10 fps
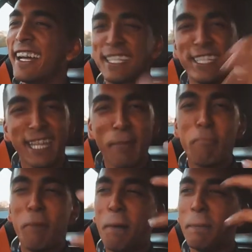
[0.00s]
You hear that
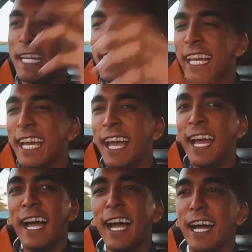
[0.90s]
popping?
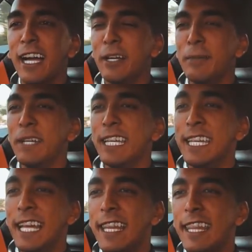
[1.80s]

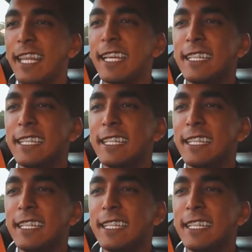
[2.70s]
Another thing